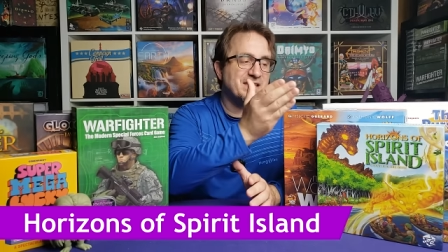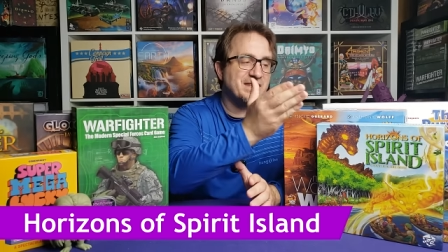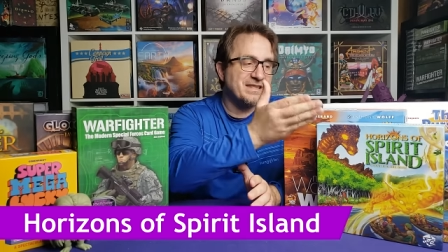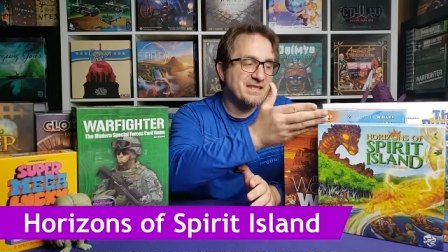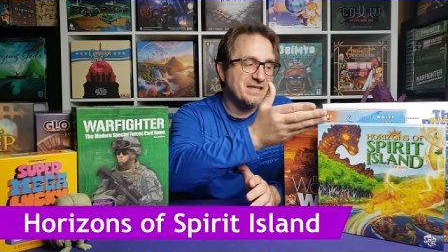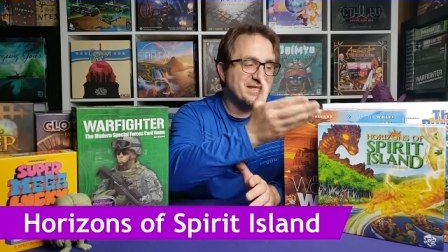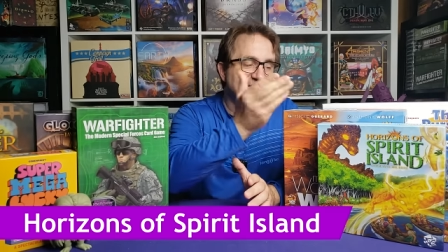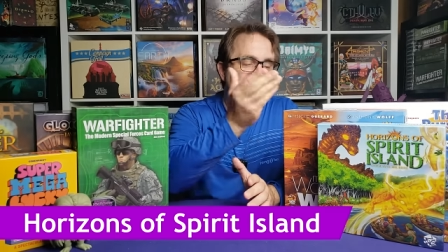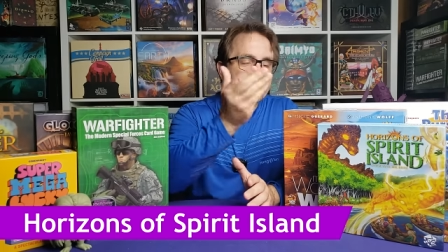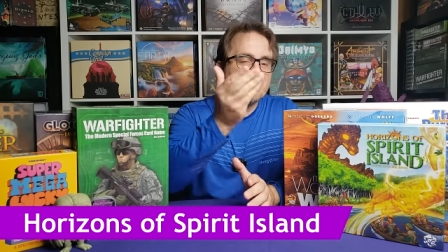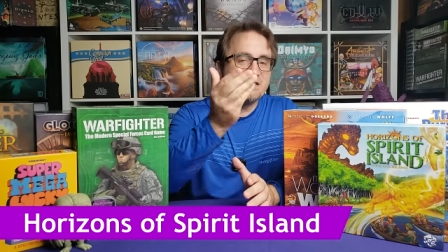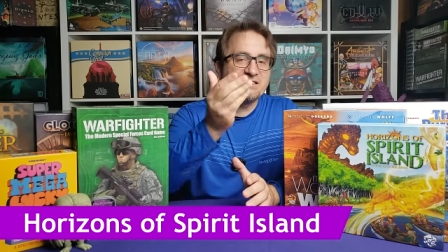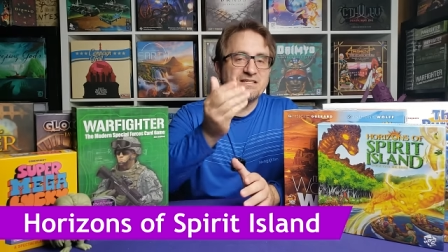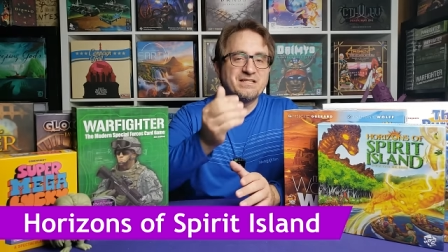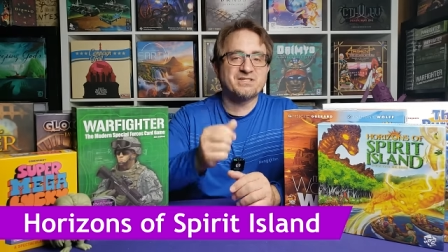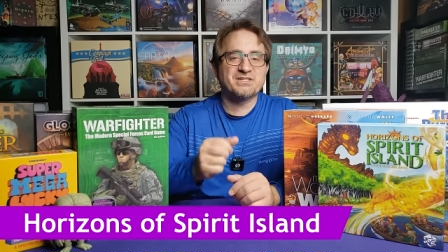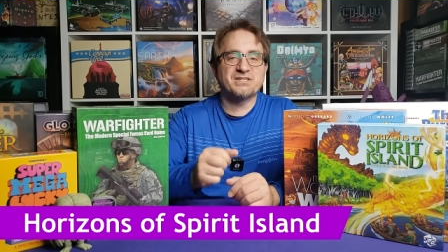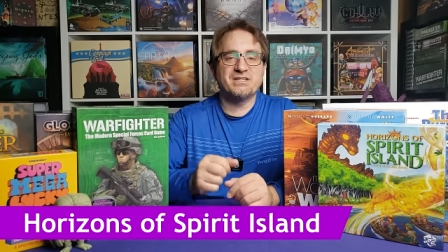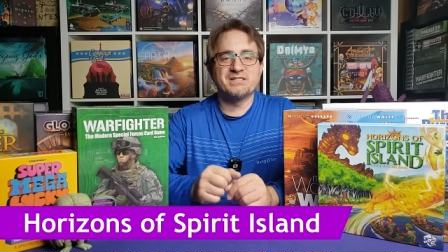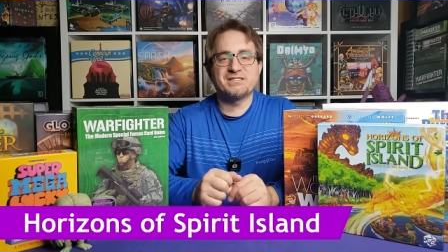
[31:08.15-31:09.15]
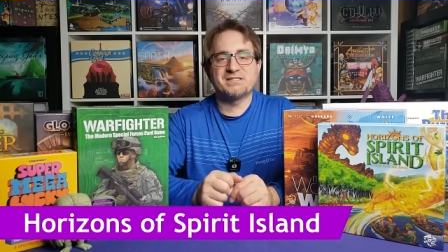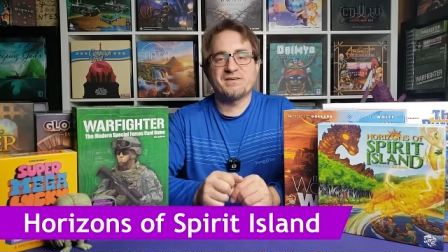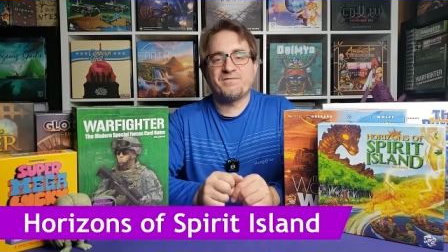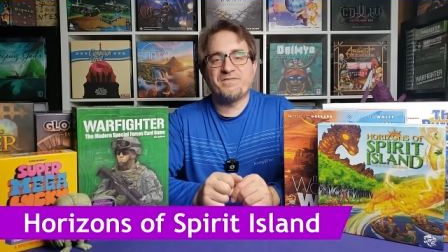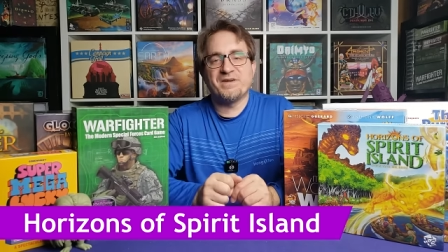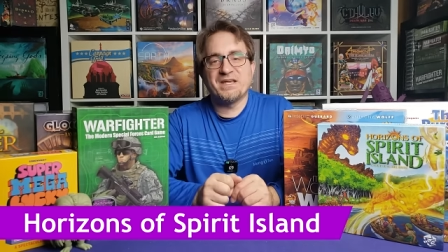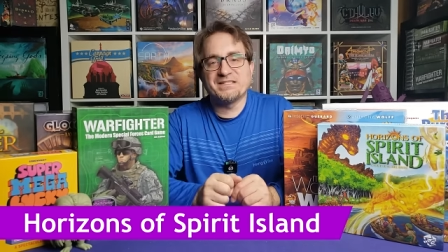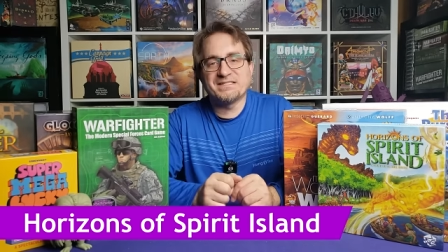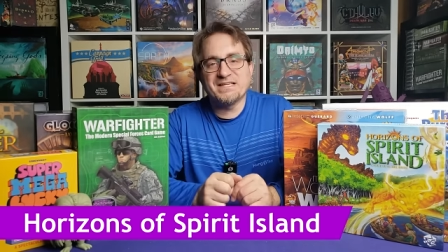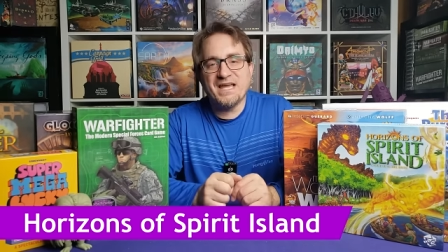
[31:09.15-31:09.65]
this edition is a
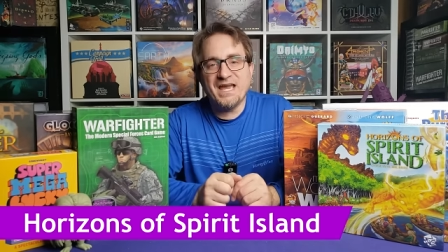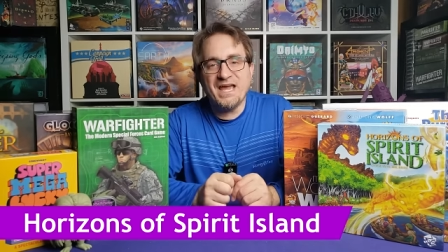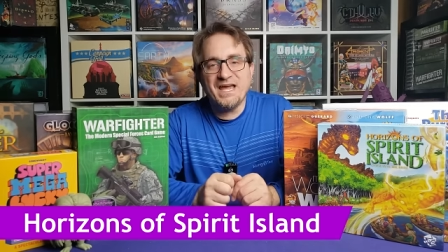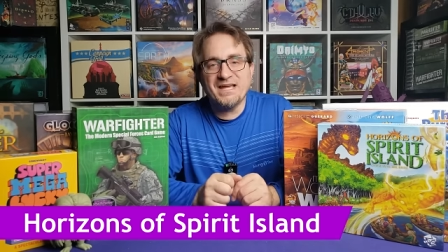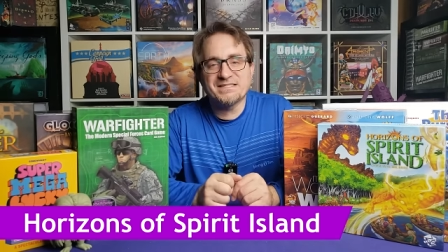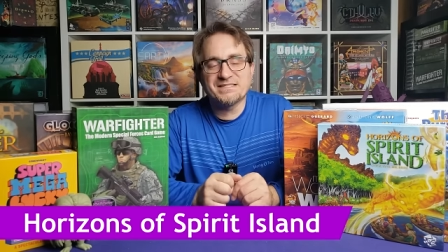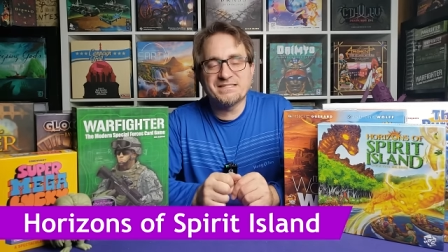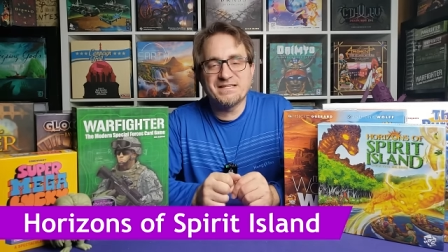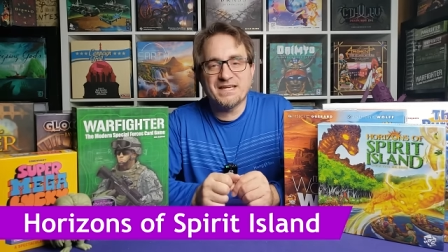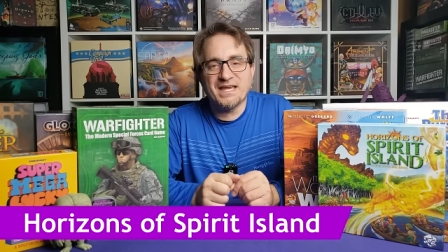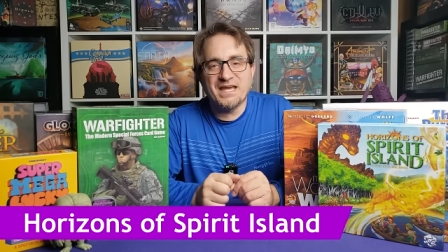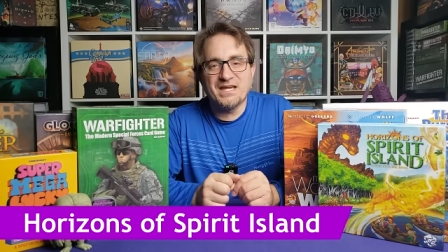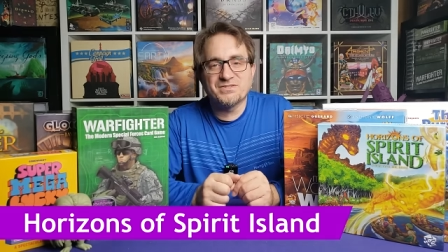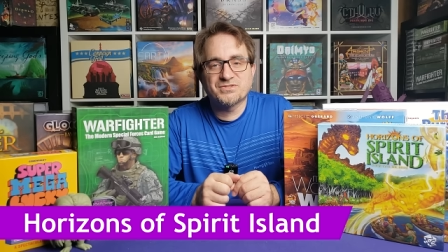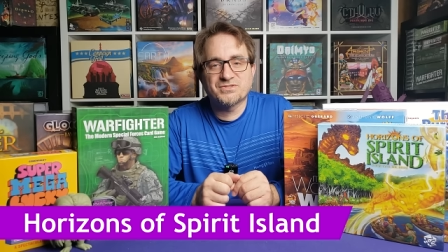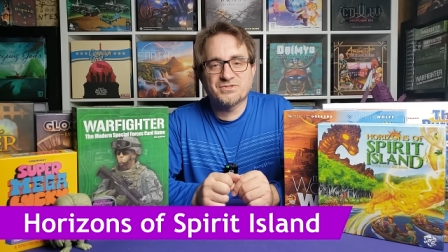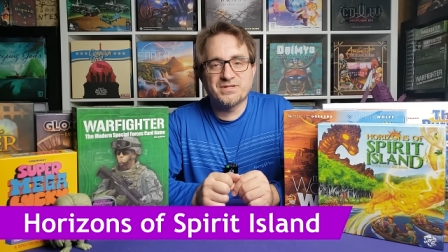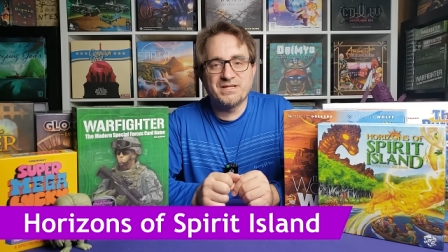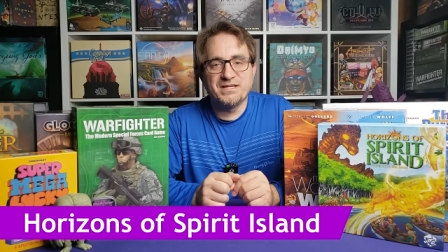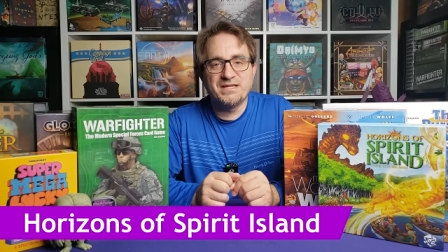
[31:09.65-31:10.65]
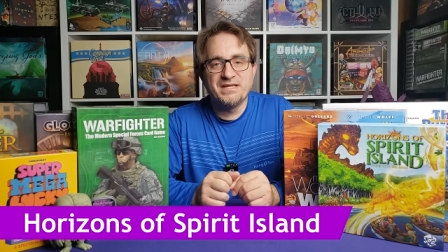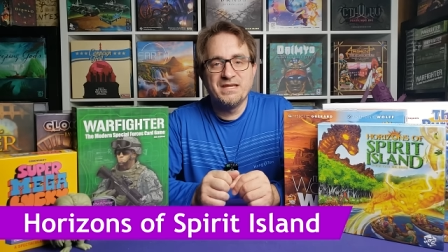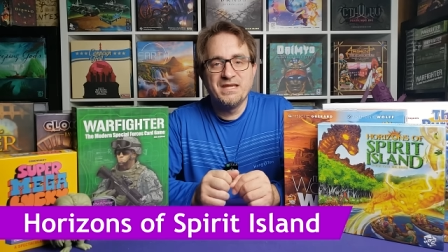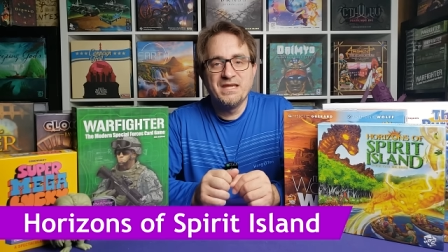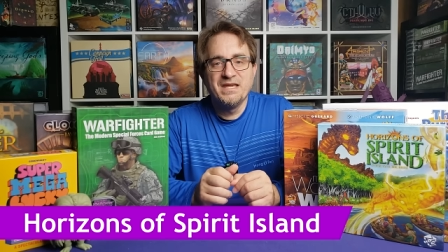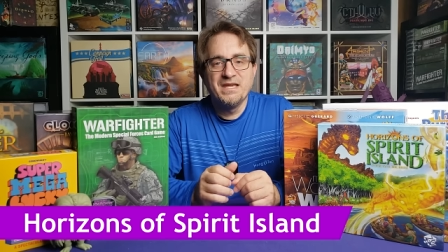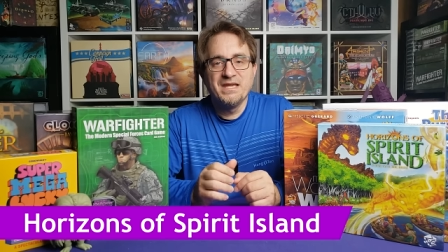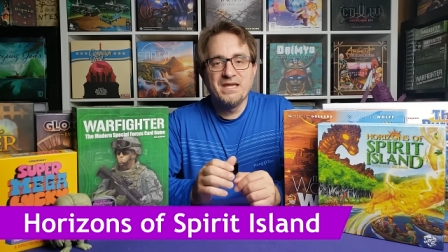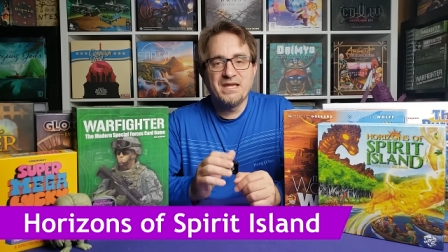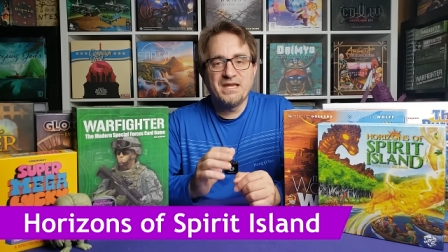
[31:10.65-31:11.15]
fantastic entry
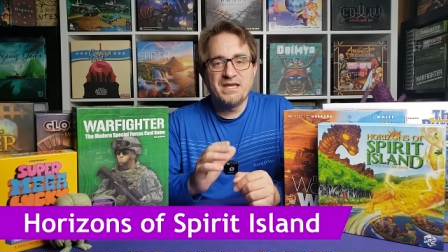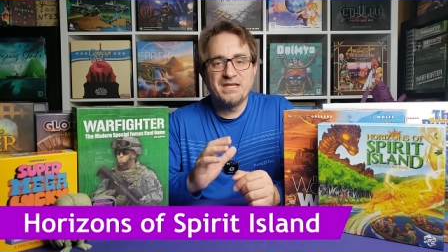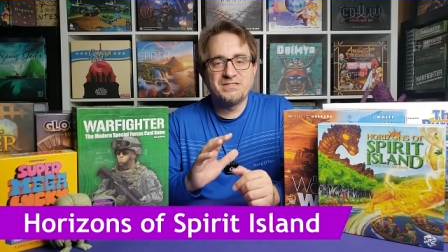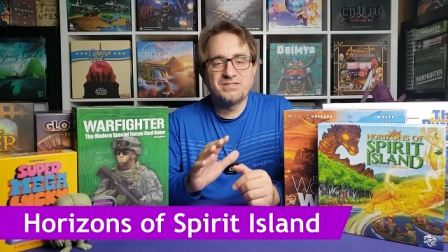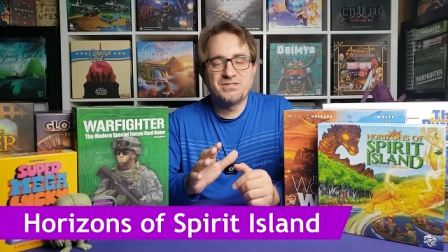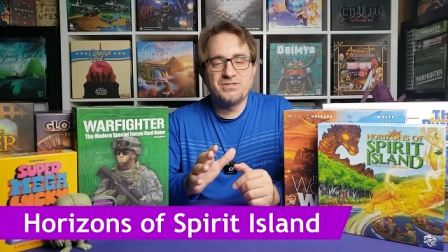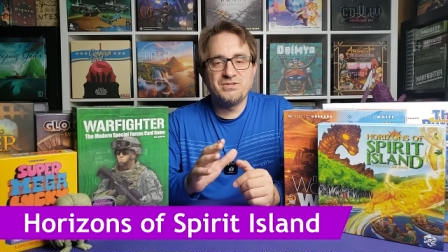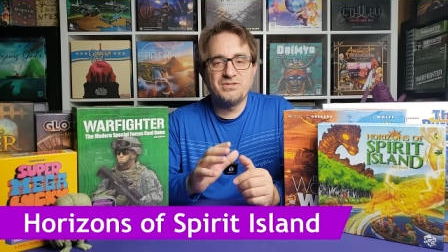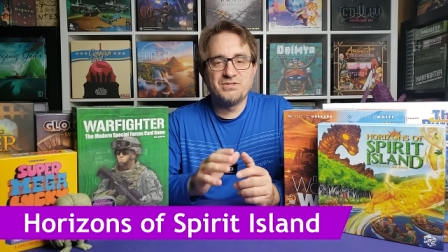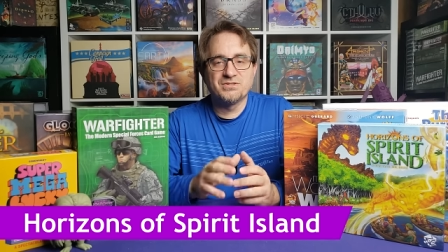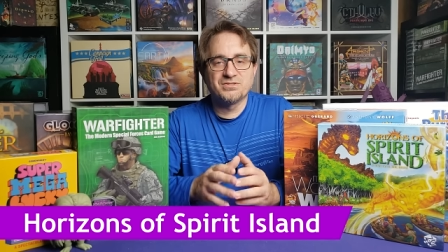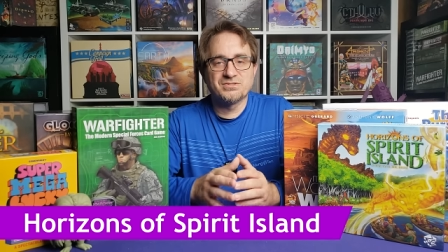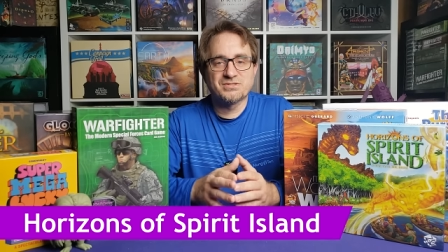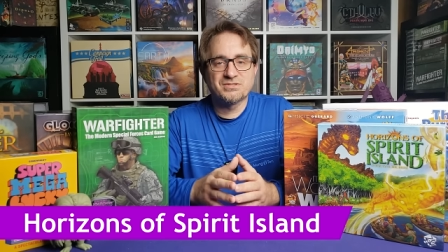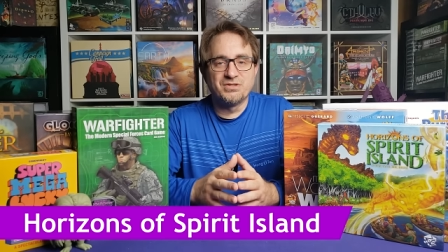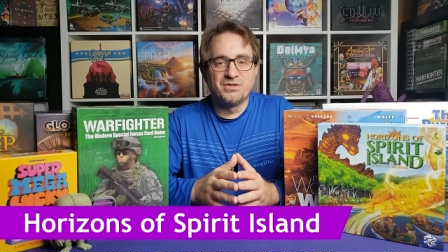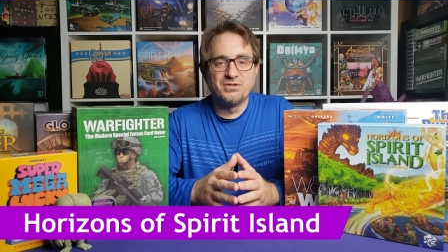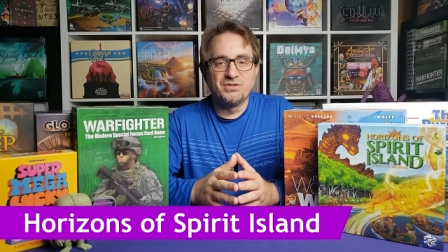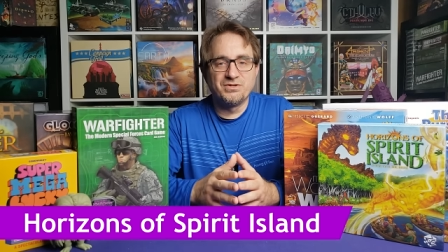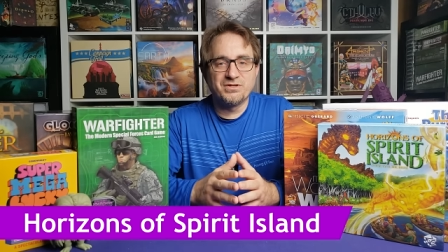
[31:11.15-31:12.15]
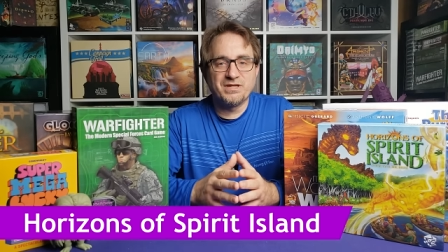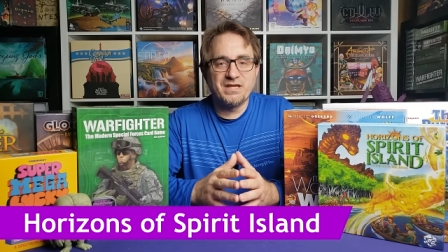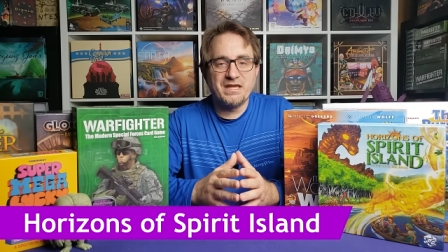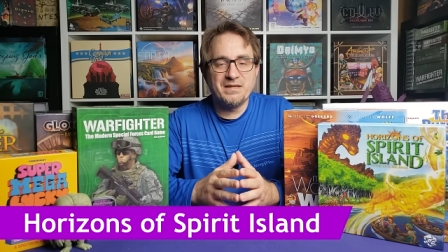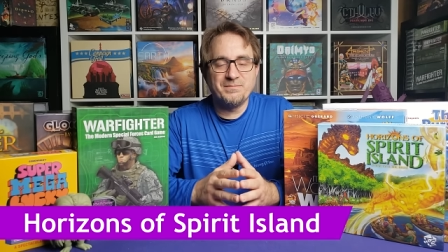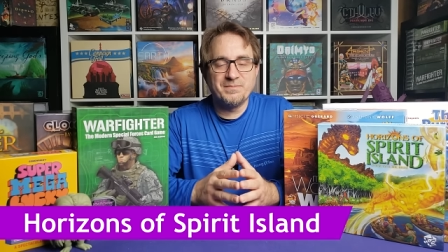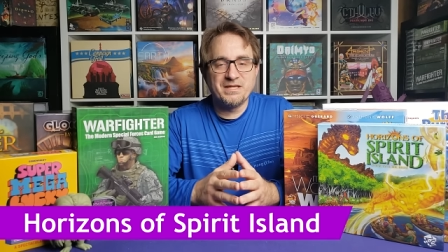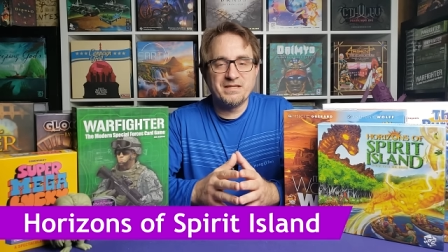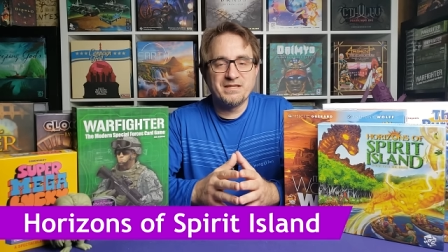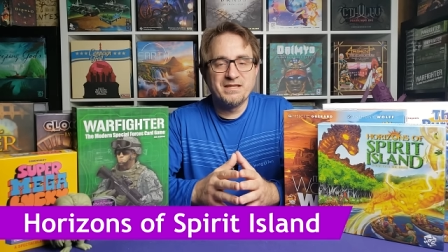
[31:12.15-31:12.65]
into your solo
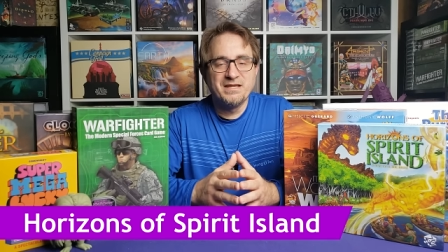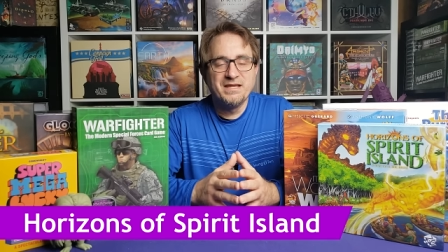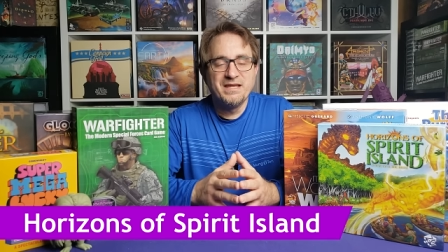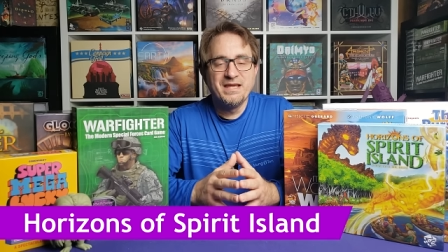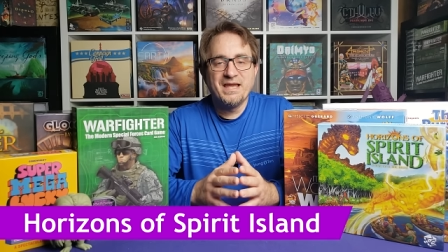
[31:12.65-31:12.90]
gaming.